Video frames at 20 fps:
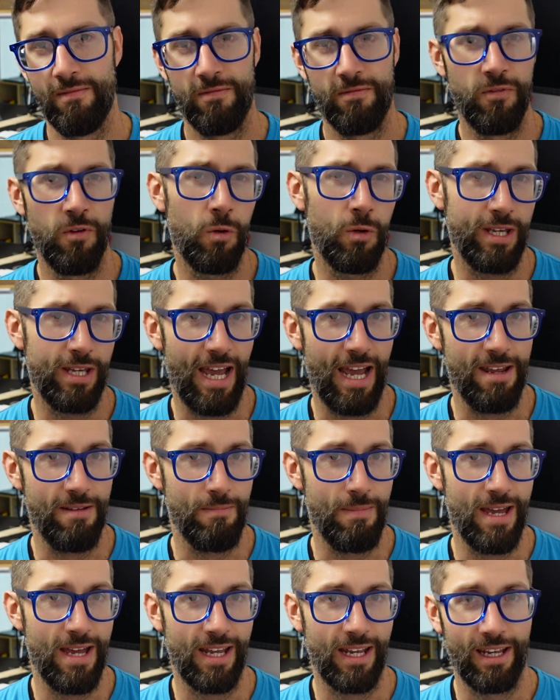48
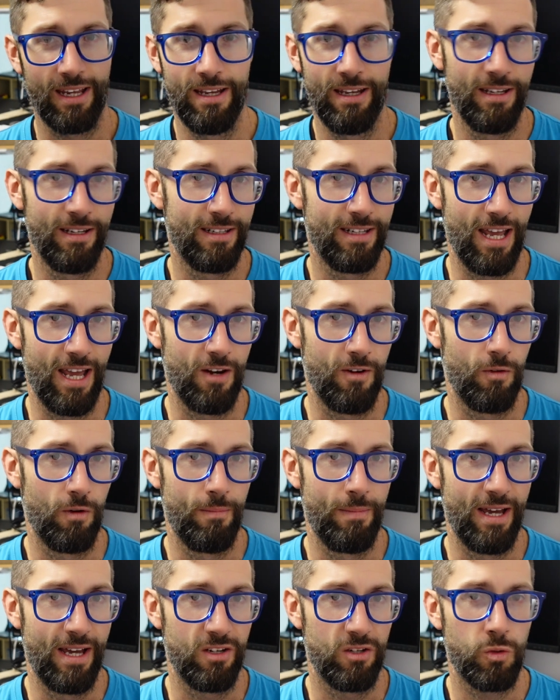meg down to
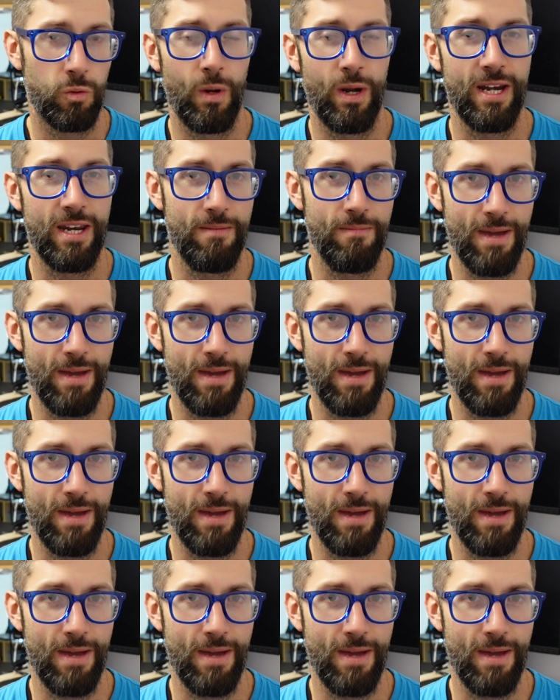about 20